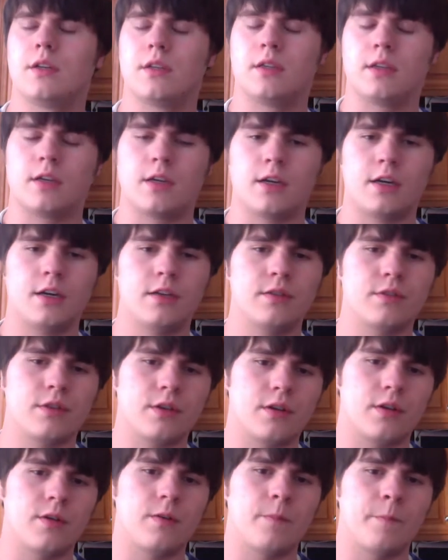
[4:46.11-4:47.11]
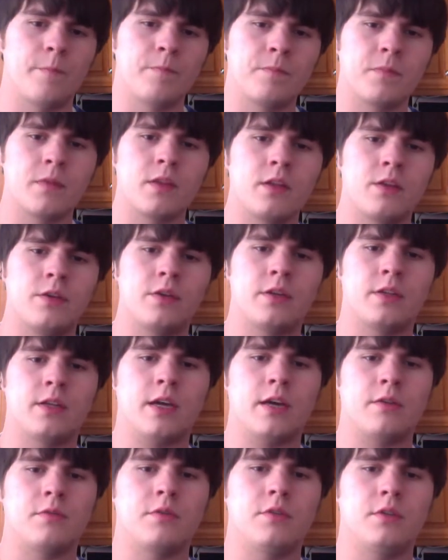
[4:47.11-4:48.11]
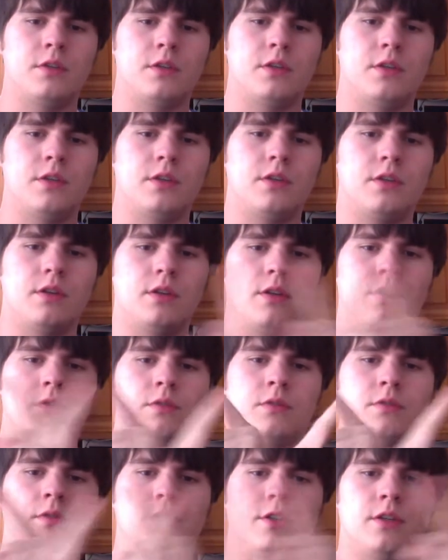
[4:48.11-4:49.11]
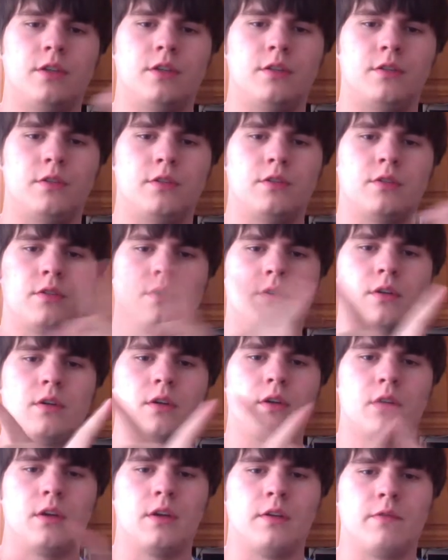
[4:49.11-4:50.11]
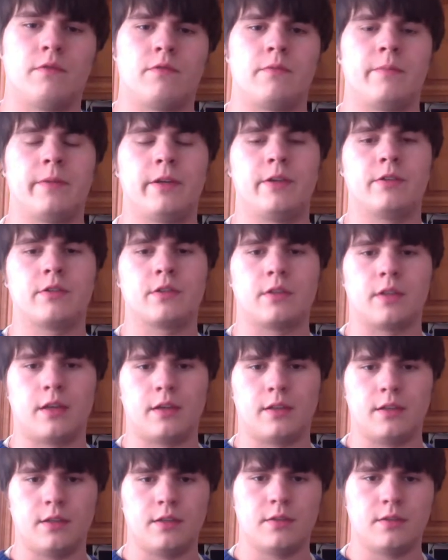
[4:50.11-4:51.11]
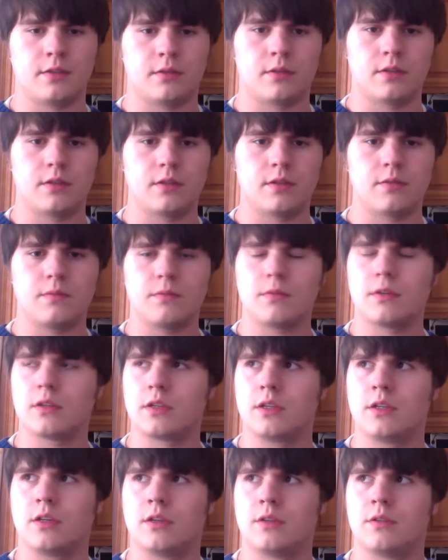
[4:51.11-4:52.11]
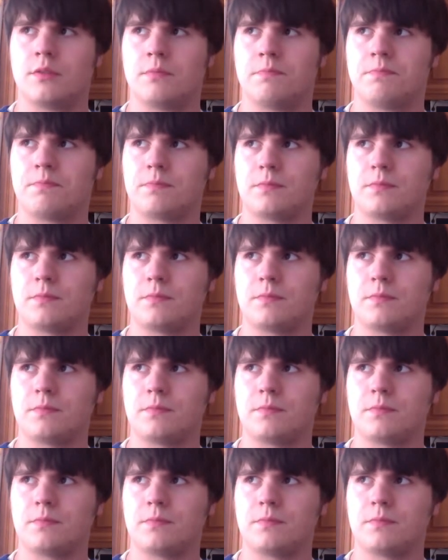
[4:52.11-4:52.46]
The cons are you cannot really interchange information that easily, and